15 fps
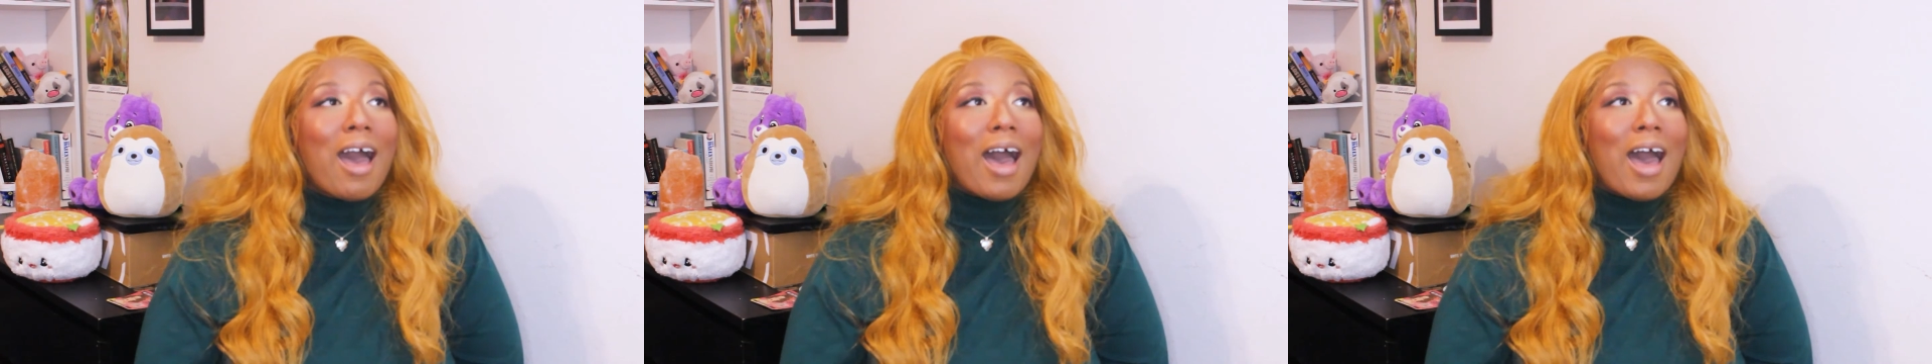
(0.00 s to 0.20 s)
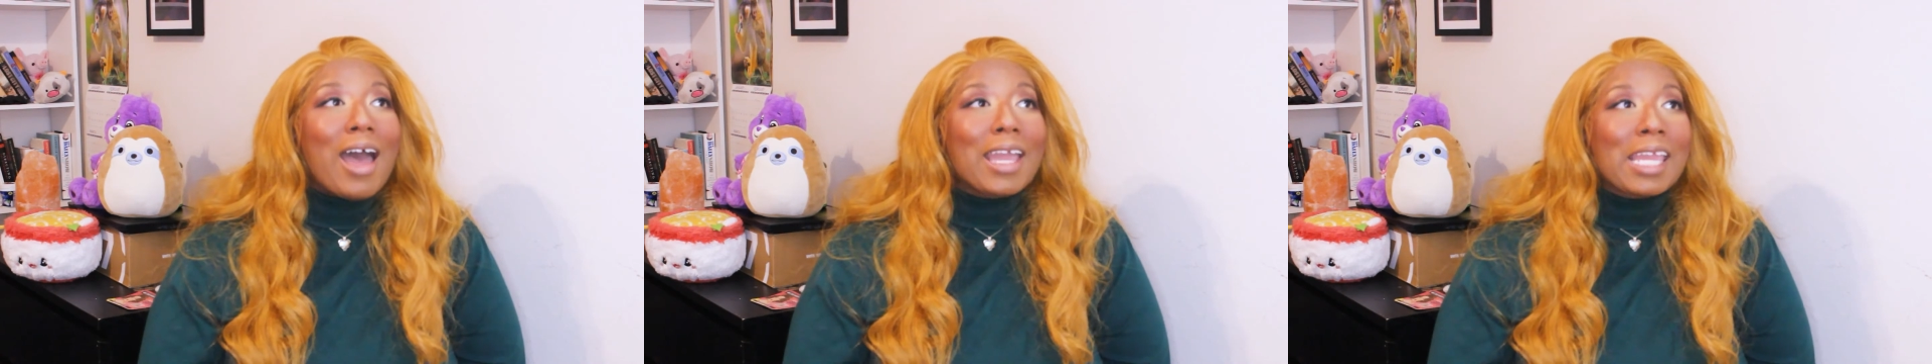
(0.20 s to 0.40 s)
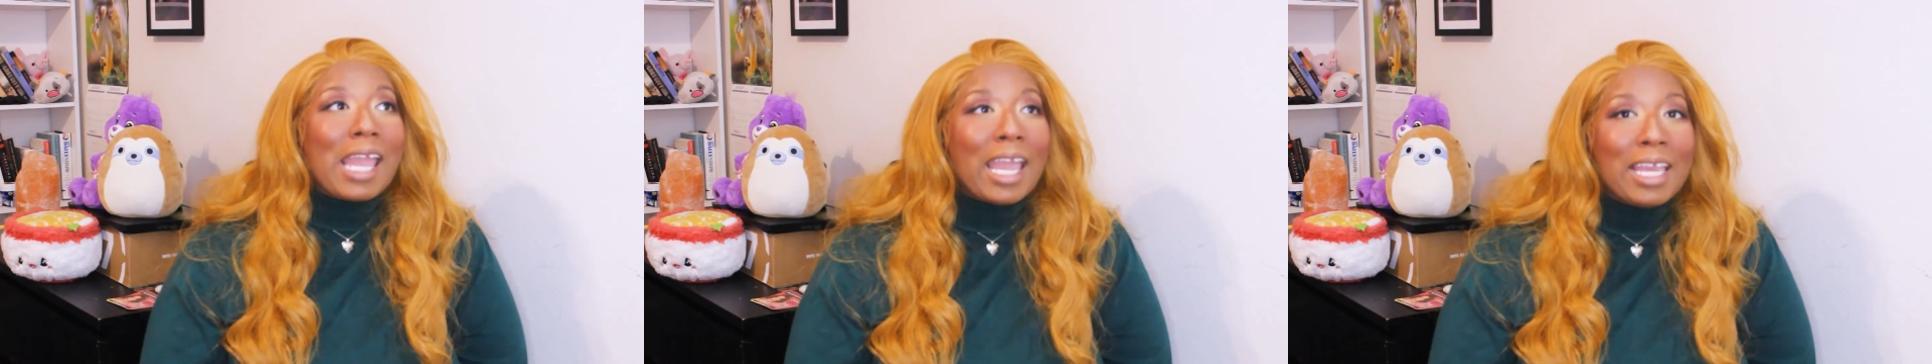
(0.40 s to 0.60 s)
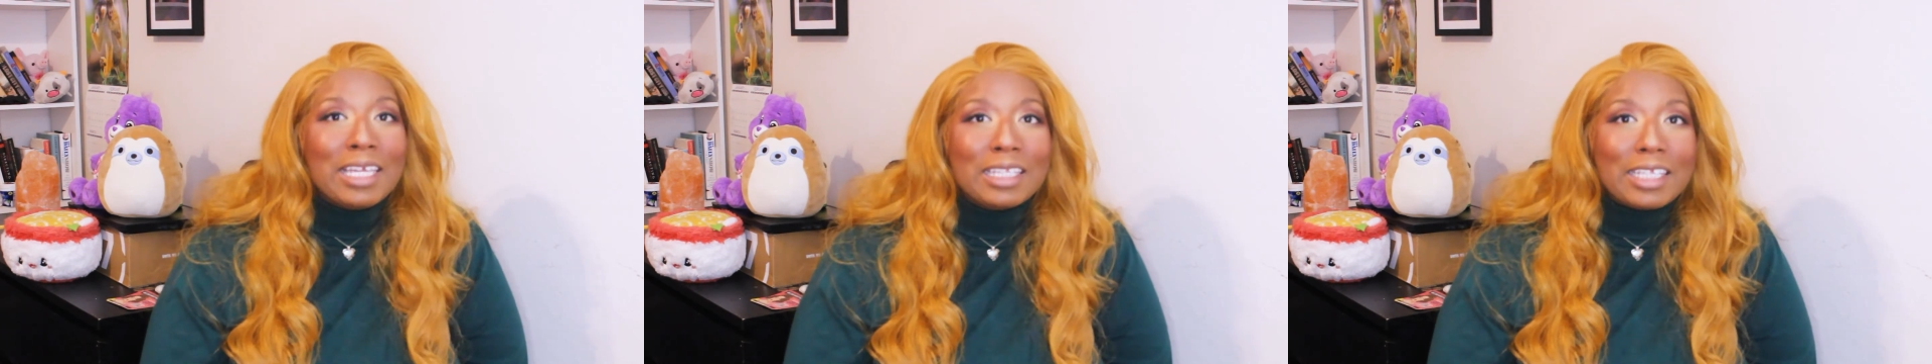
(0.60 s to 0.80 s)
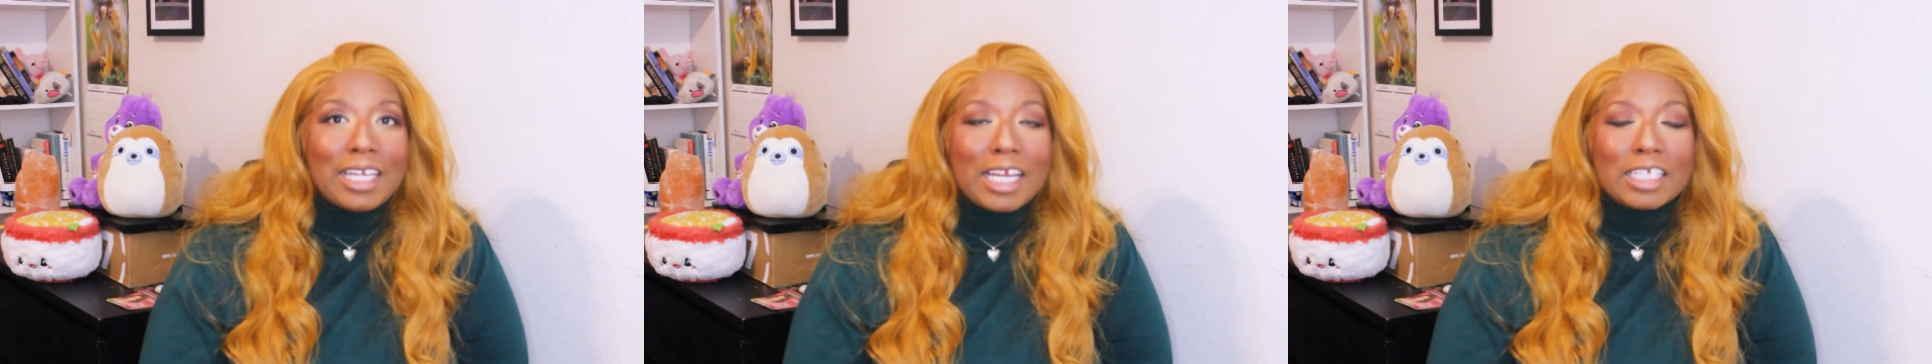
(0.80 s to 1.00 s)
I
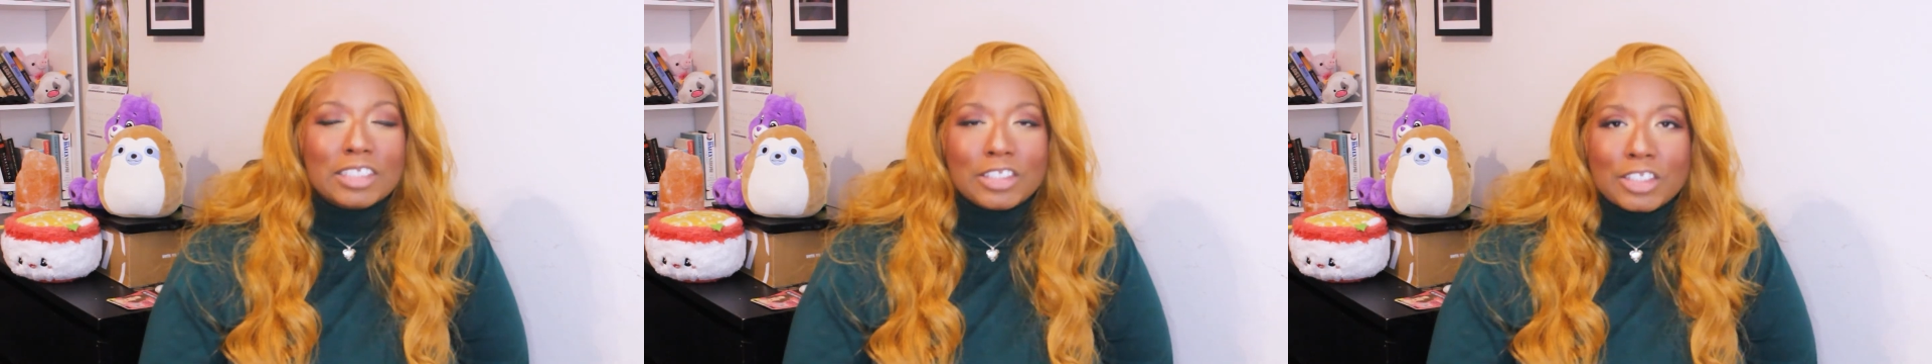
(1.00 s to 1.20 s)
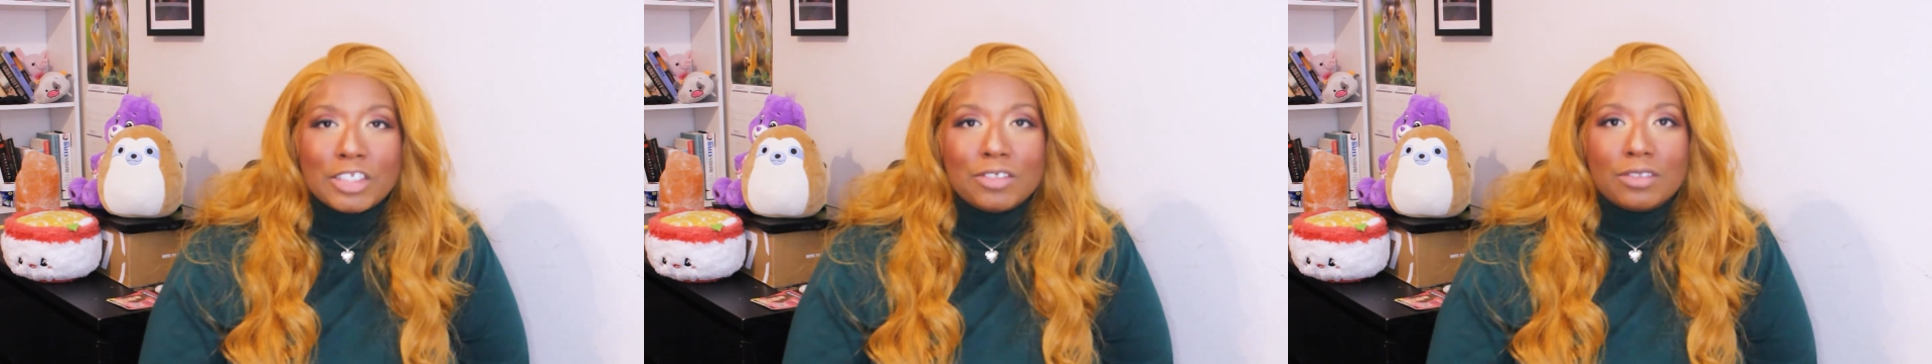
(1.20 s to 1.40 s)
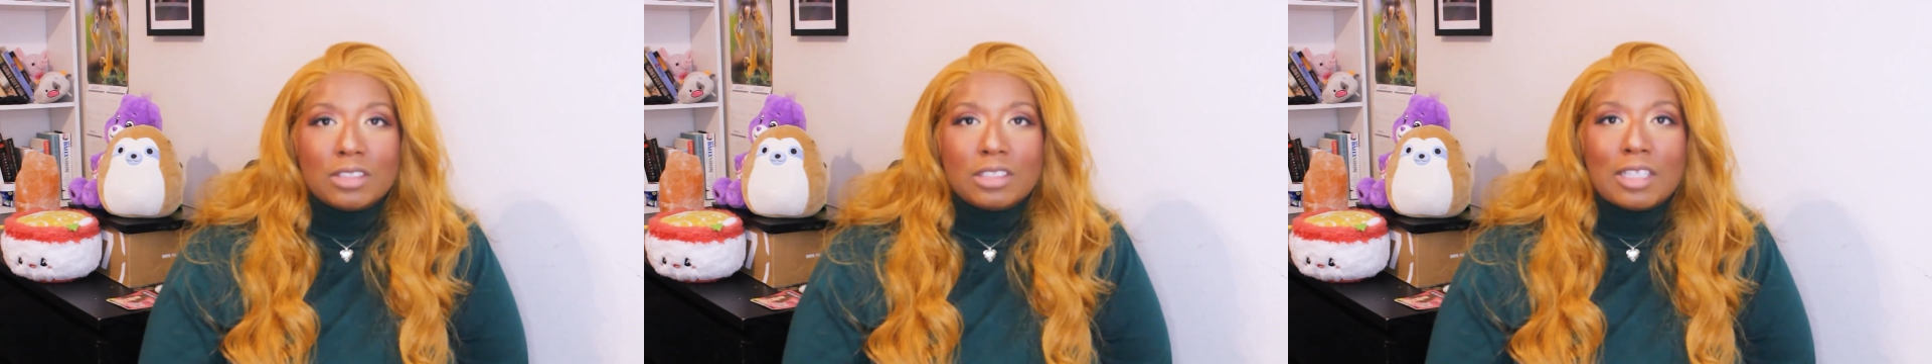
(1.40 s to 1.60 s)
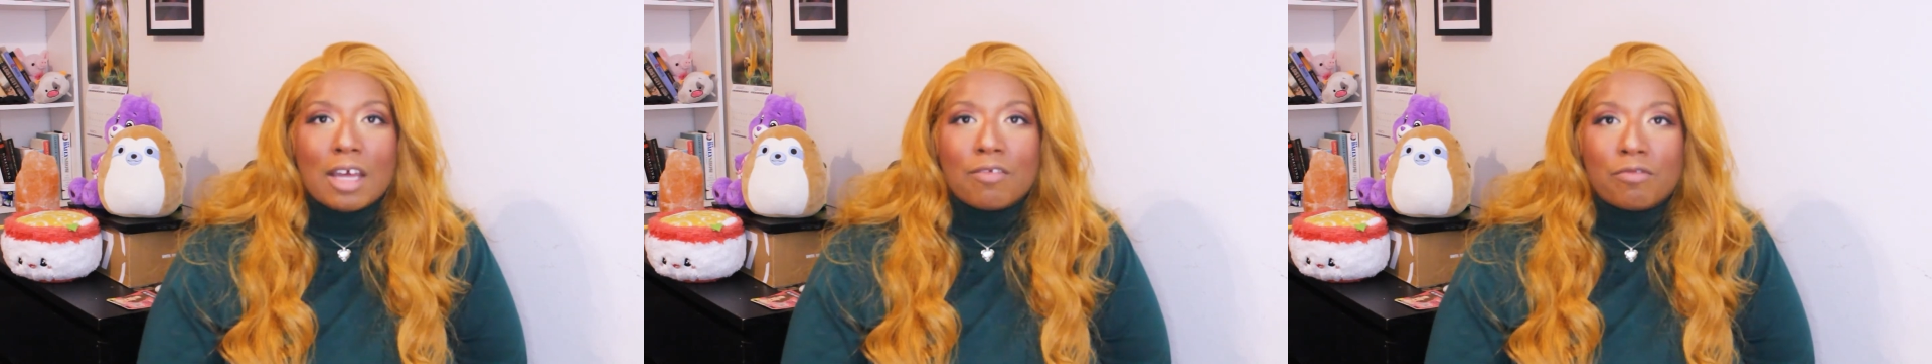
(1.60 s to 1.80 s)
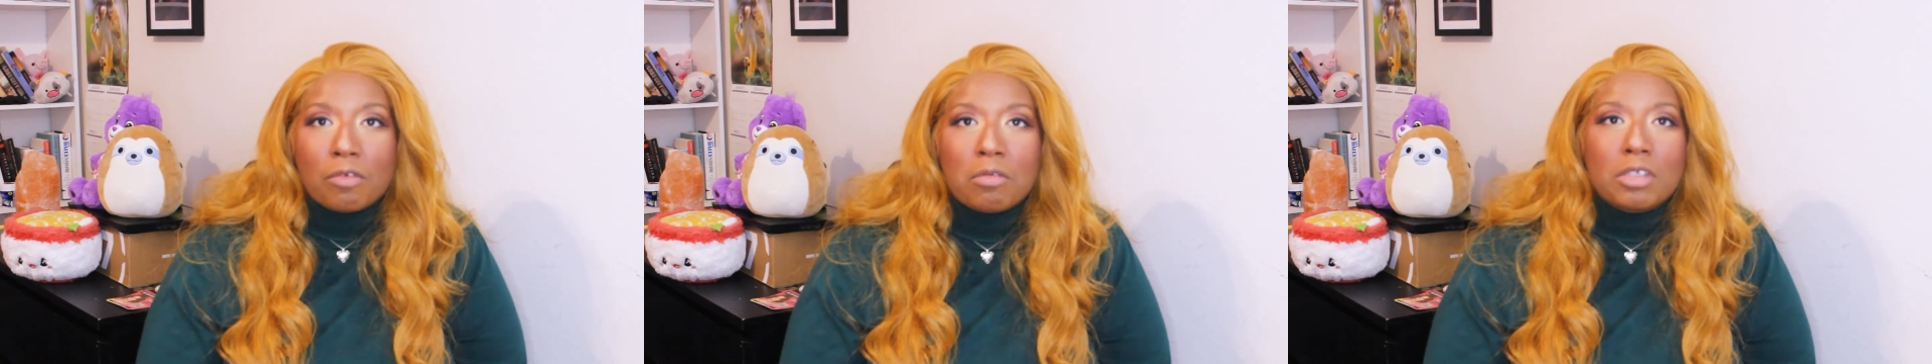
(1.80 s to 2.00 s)
hate the excuse
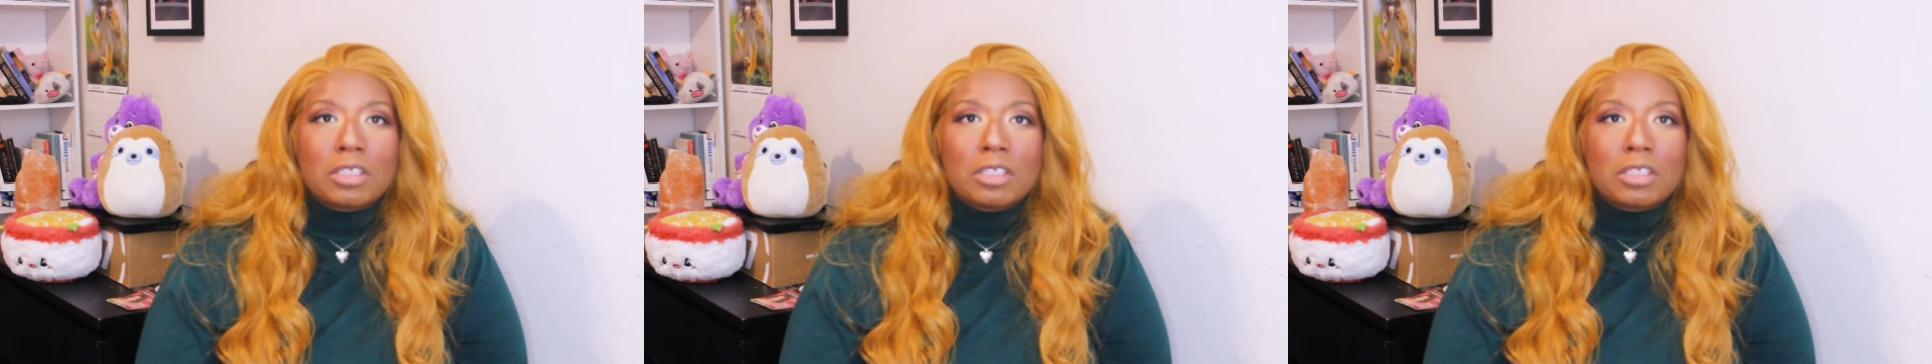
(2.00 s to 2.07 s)
that for